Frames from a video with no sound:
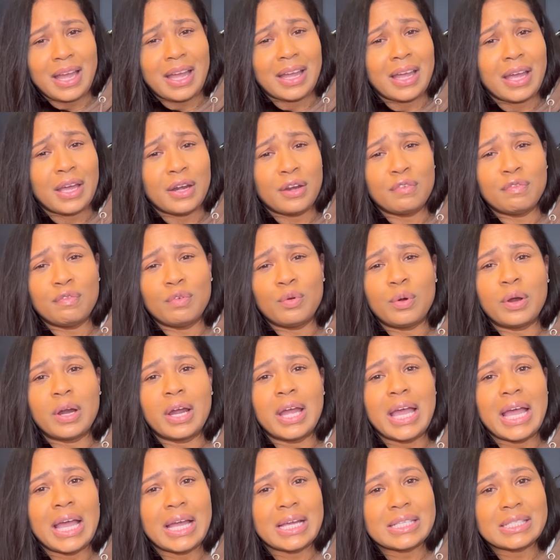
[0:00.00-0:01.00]
I got it for an
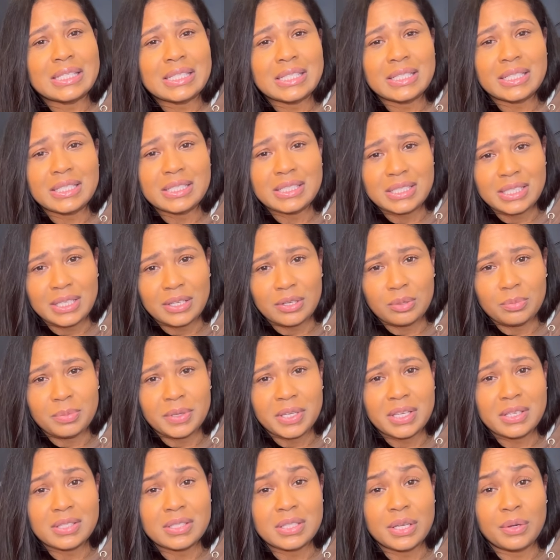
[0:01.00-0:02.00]
excellent deal
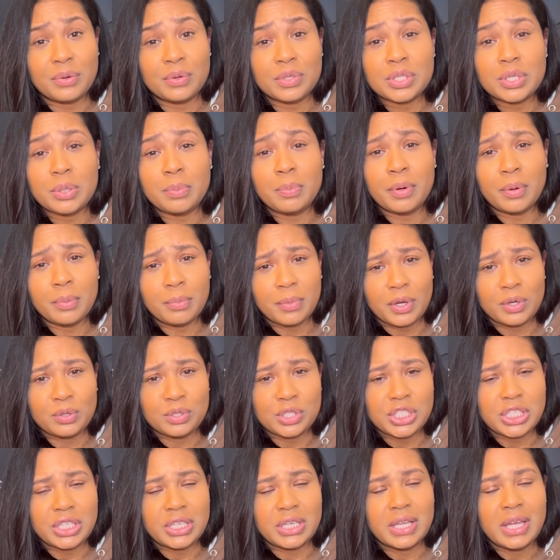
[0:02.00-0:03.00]
because there was a
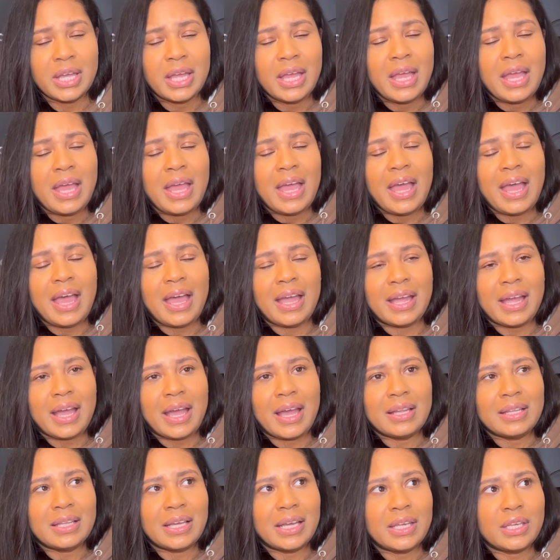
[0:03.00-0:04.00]
promotion. I
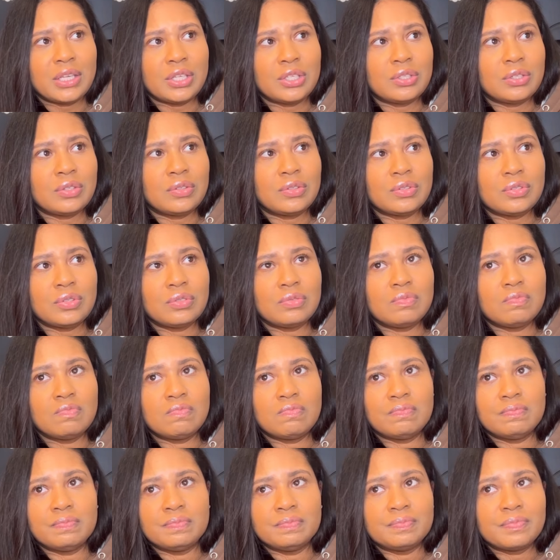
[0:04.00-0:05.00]
got like,
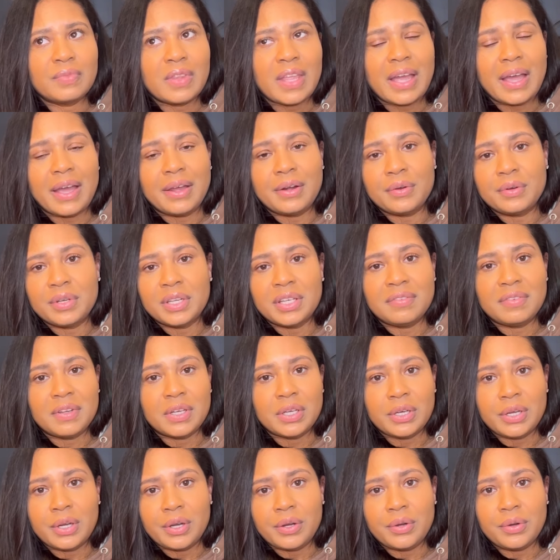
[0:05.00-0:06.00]
I don't even
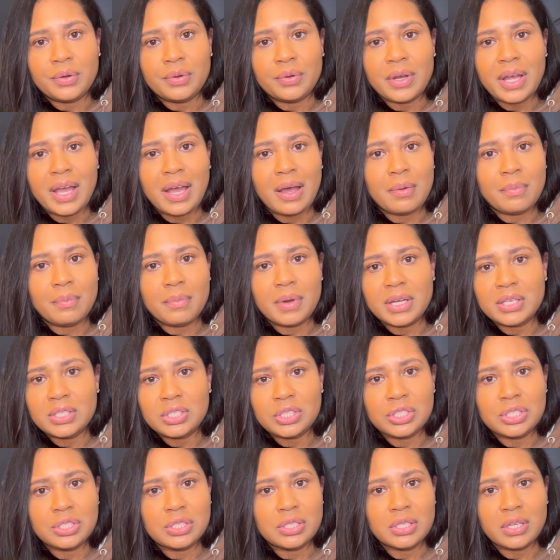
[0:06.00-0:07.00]
know how
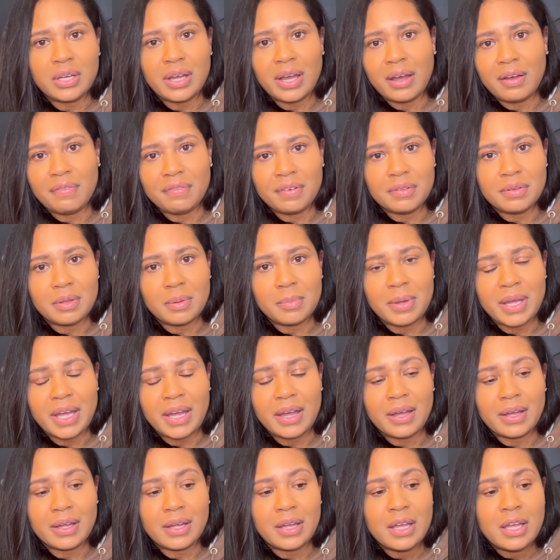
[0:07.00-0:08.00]
much off of the
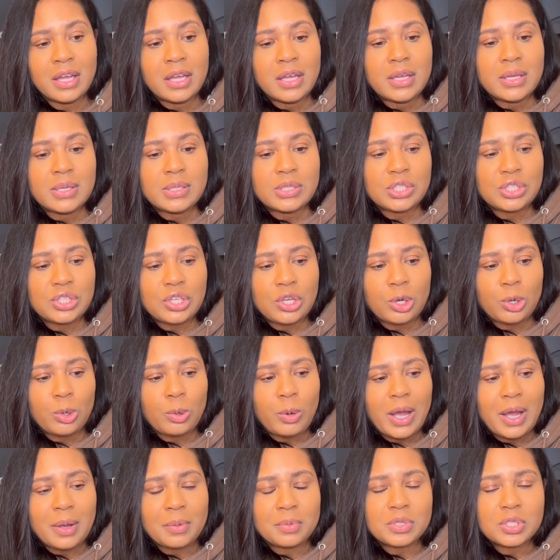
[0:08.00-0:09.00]
bag. So
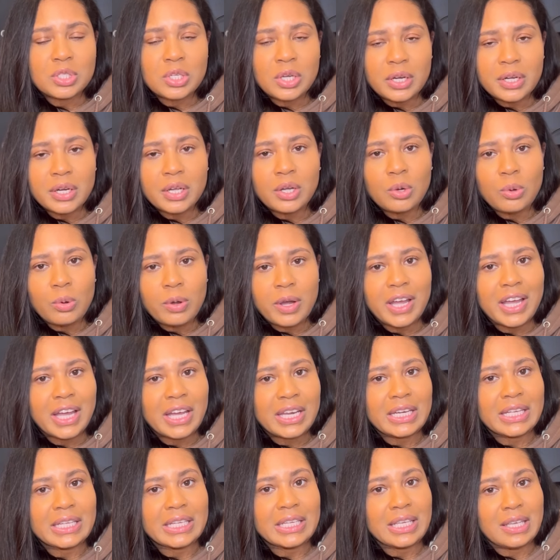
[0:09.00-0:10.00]
I was gonna go ahead
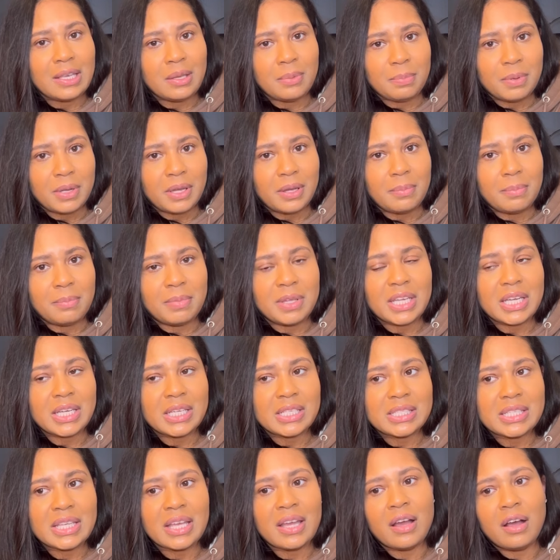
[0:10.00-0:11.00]
and keep it
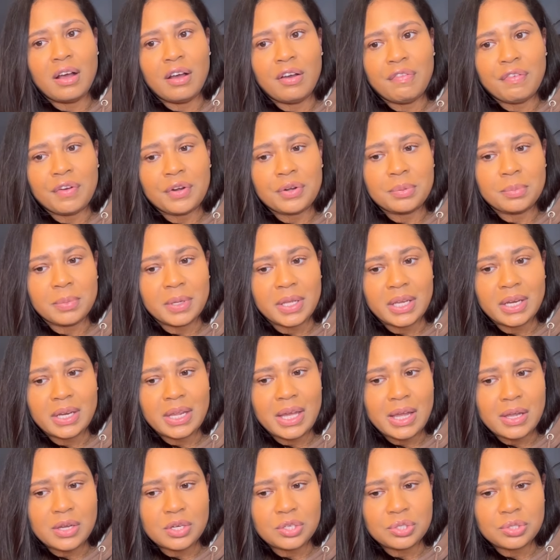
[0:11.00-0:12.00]
because they offered me an
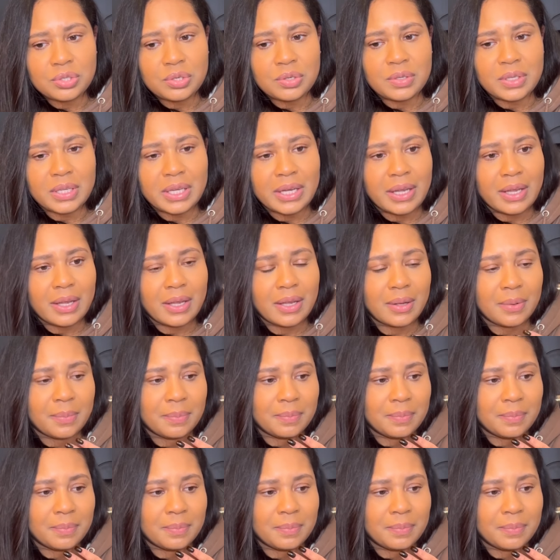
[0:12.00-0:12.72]
extra like